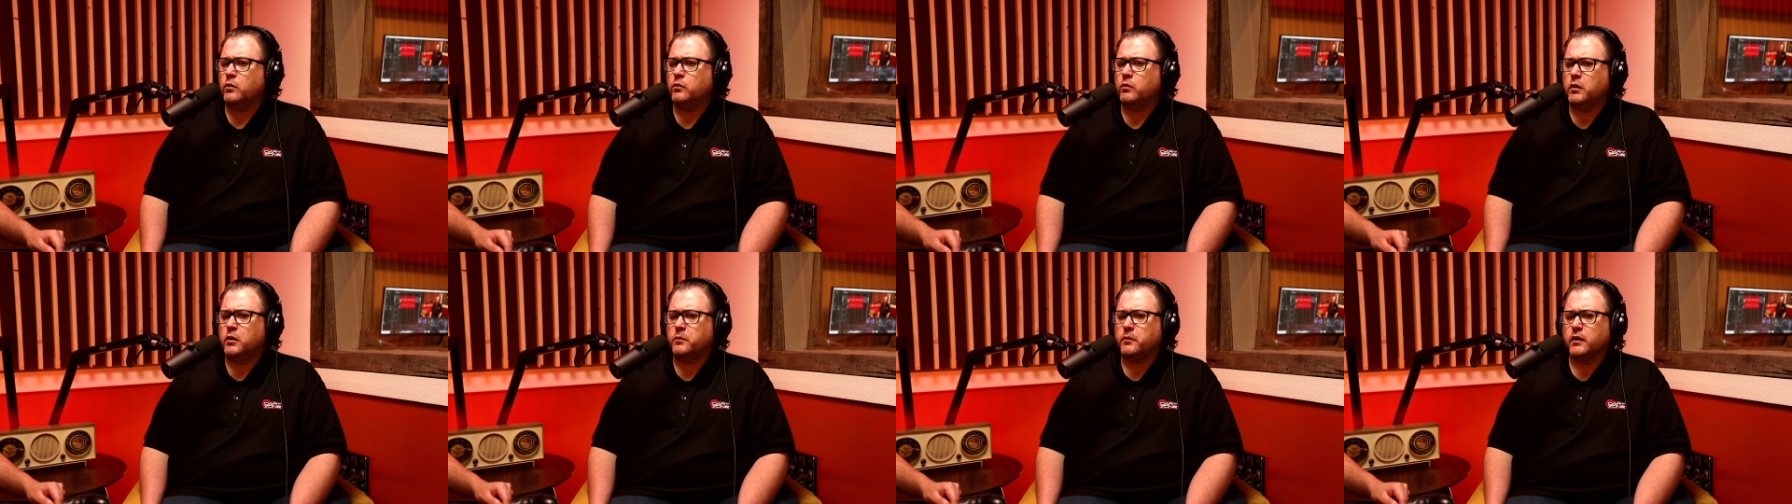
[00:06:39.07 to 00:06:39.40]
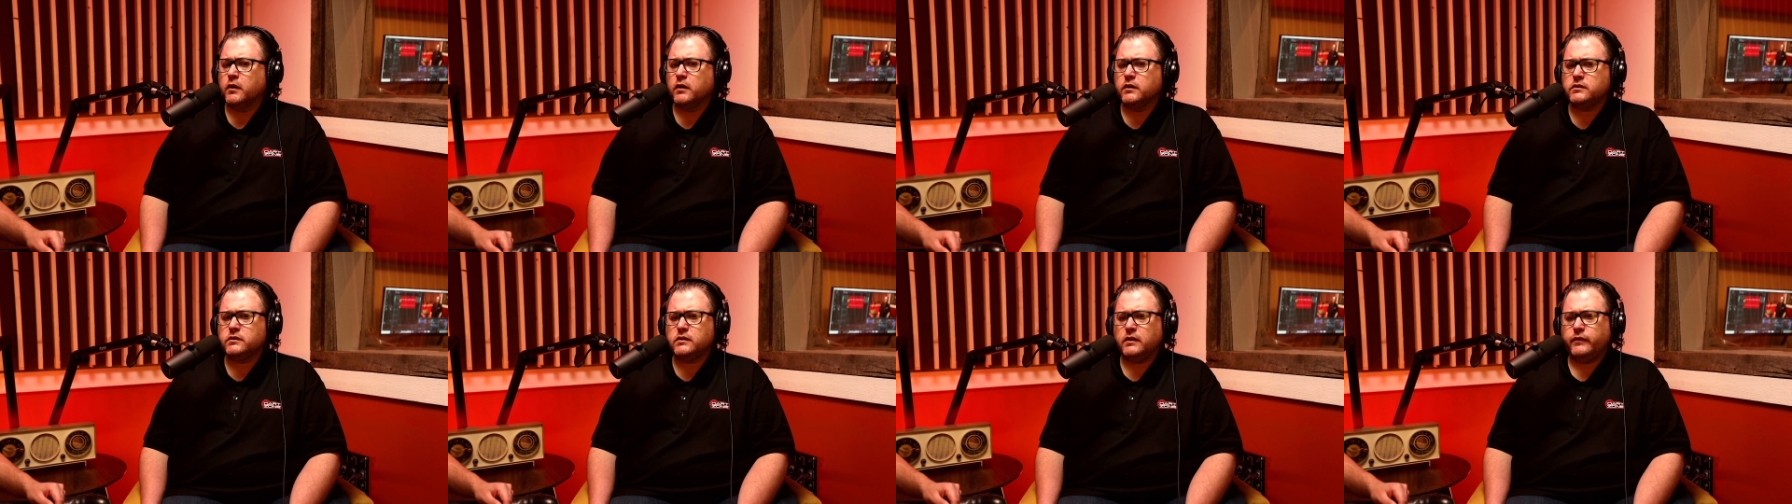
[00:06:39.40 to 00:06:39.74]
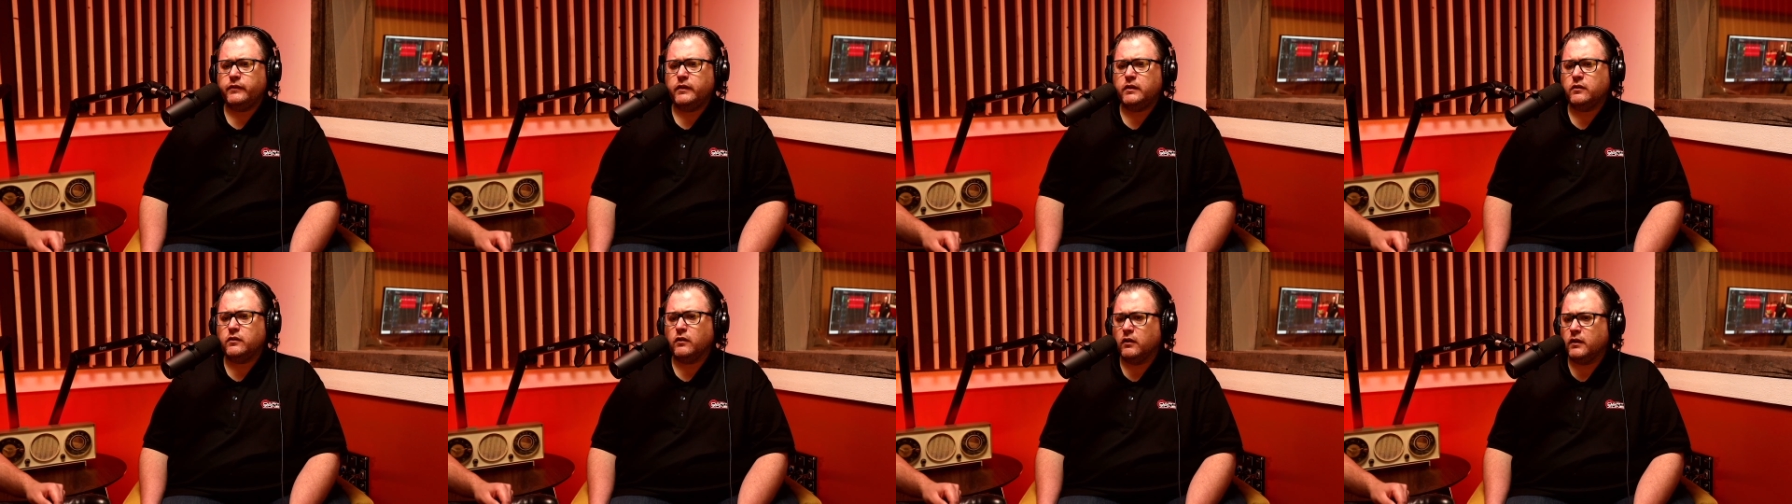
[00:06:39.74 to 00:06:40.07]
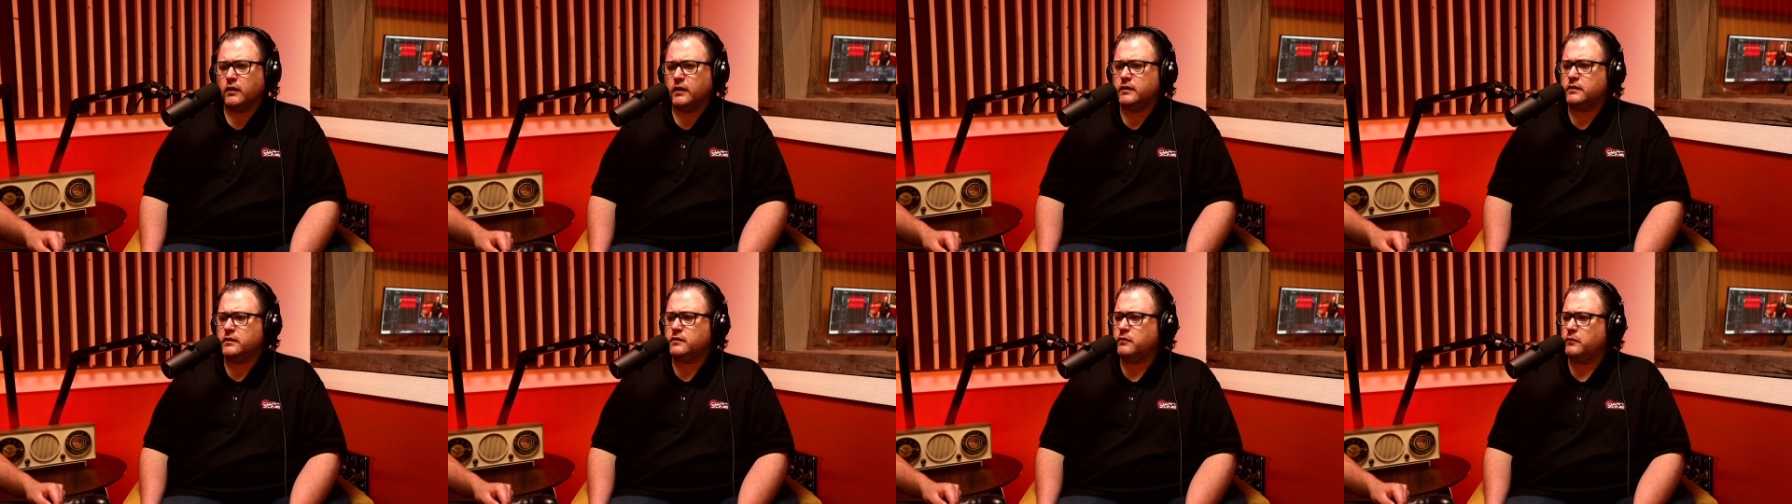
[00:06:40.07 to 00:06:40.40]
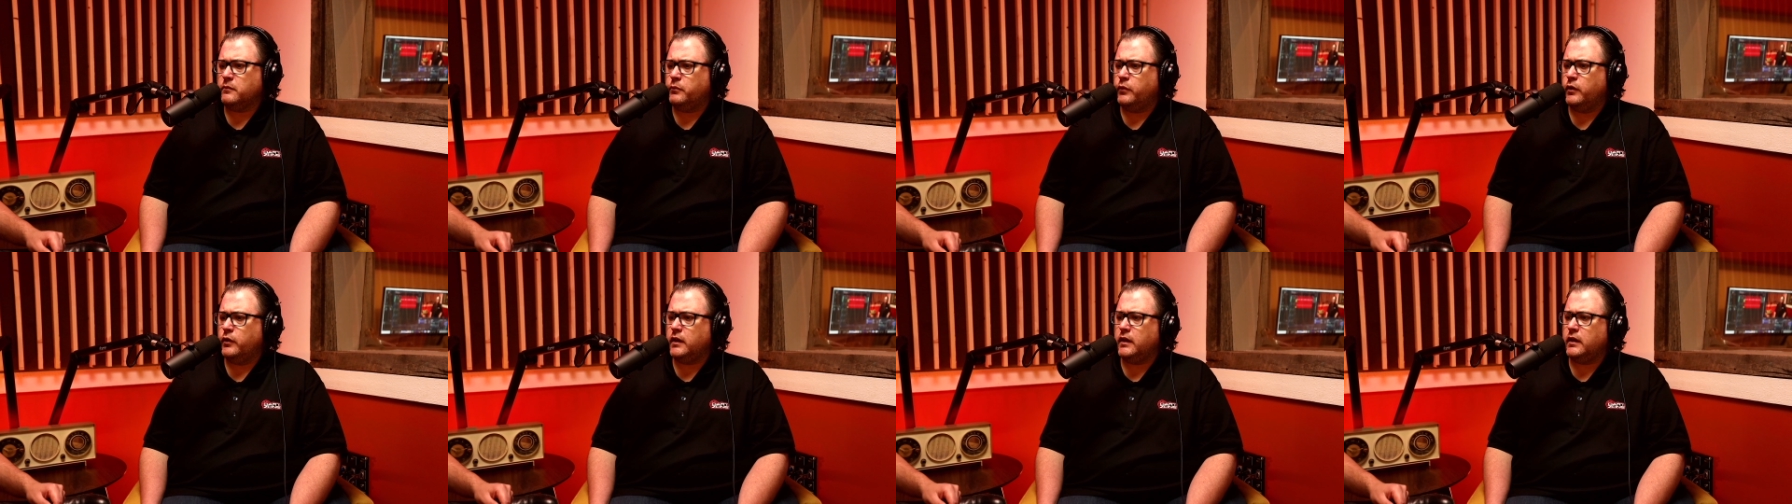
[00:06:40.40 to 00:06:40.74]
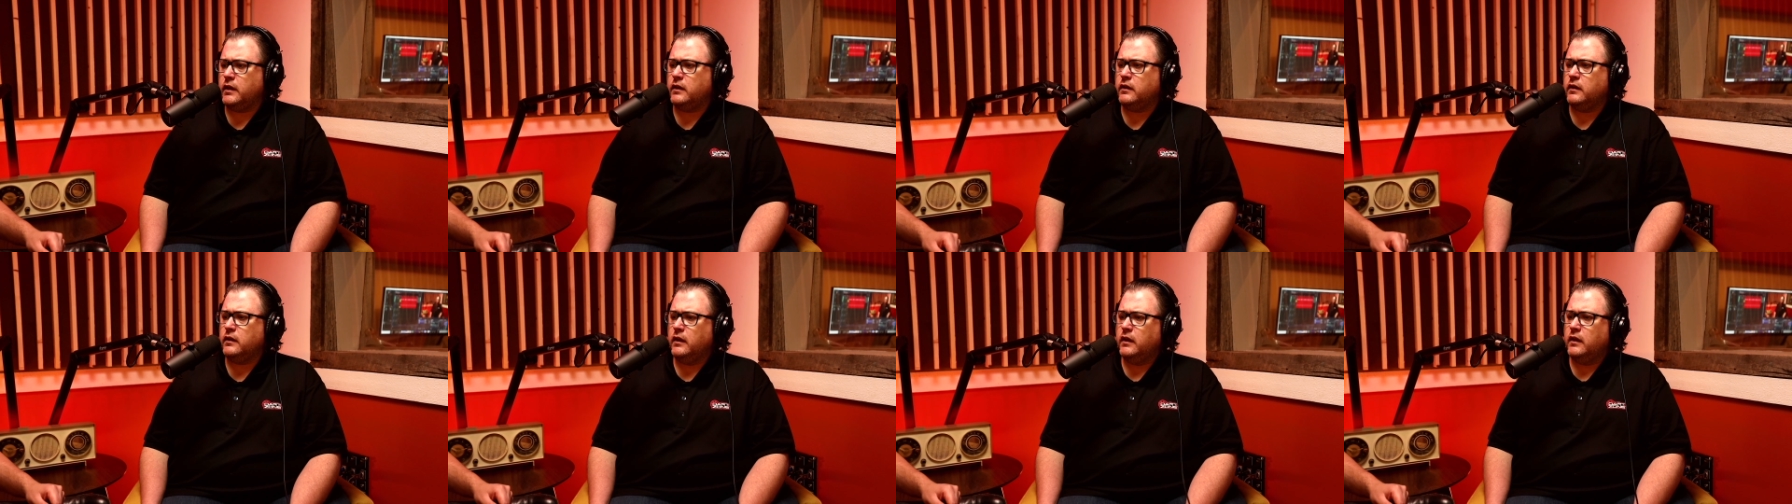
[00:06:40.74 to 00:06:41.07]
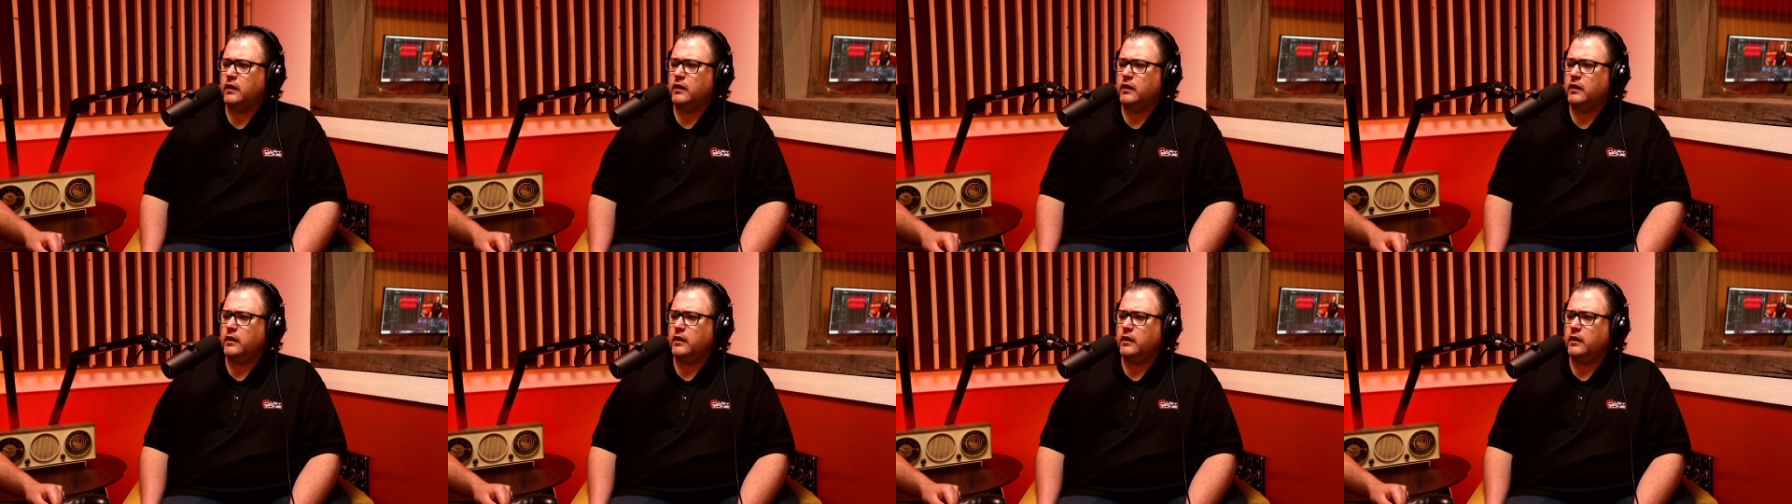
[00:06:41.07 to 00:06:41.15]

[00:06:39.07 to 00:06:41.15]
Walmarts, and then Target's putting